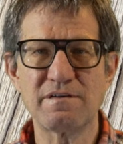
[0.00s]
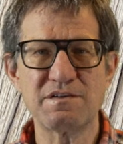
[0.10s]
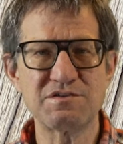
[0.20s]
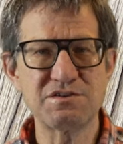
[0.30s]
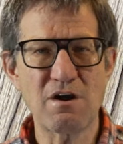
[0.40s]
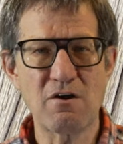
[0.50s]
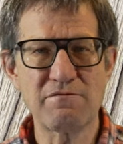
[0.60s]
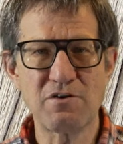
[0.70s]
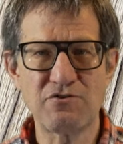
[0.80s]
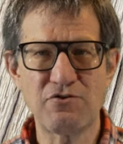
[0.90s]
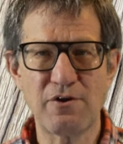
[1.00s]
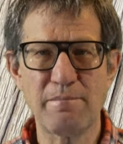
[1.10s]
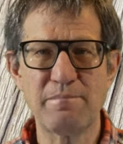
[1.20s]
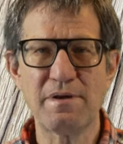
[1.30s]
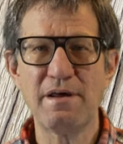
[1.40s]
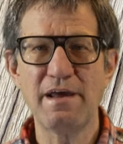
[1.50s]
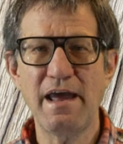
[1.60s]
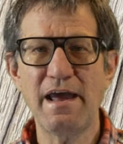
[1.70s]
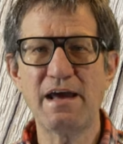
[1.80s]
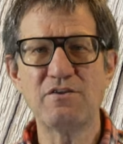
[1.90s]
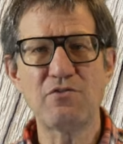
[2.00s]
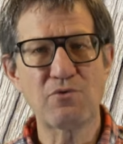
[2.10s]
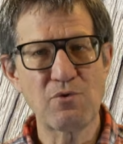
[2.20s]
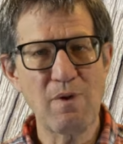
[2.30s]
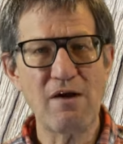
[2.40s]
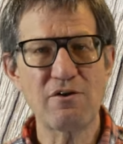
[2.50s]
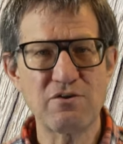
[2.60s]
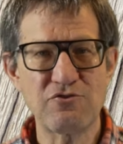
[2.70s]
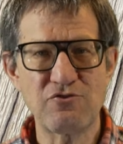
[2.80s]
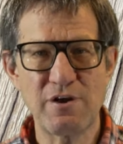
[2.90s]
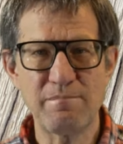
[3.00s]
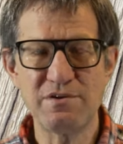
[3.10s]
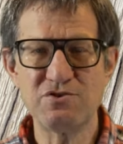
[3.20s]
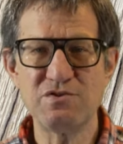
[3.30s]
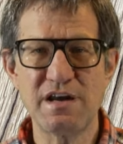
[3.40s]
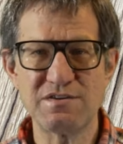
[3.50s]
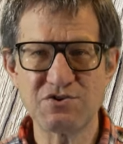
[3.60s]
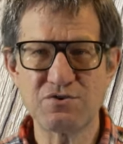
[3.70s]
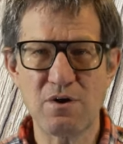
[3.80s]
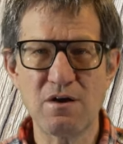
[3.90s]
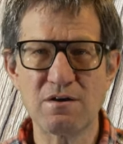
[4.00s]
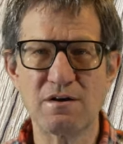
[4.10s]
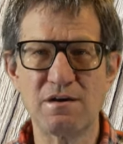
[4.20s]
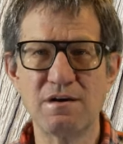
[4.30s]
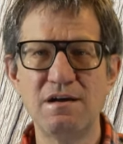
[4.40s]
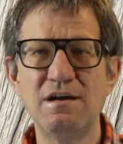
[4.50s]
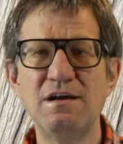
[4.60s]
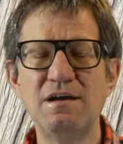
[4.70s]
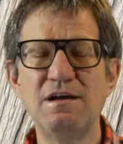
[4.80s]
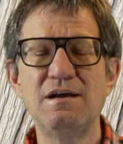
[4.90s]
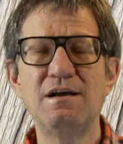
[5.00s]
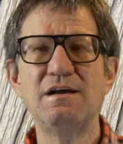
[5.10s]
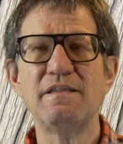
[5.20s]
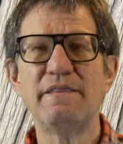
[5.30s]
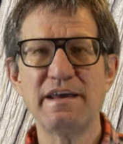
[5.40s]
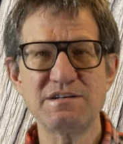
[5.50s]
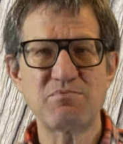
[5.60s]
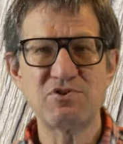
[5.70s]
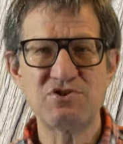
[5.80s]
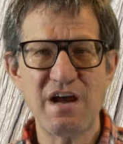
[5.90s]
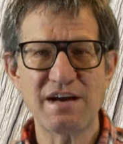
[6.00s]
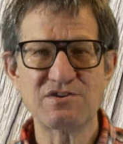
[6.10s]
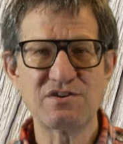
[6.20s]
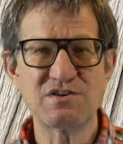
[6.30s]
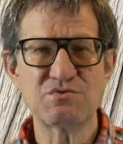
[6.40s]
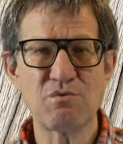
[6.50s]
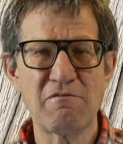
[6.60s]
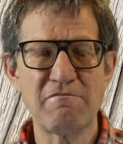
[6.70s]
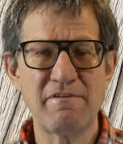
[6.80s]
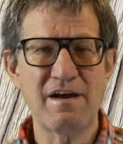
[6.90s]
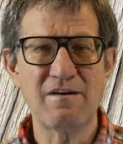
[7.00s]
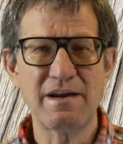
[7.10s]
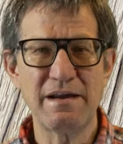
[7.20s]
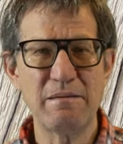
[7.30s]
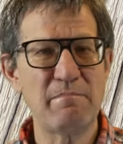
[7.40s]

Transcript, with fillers: at the start of your trip and throughout your trip as you get stronger. These projections will vary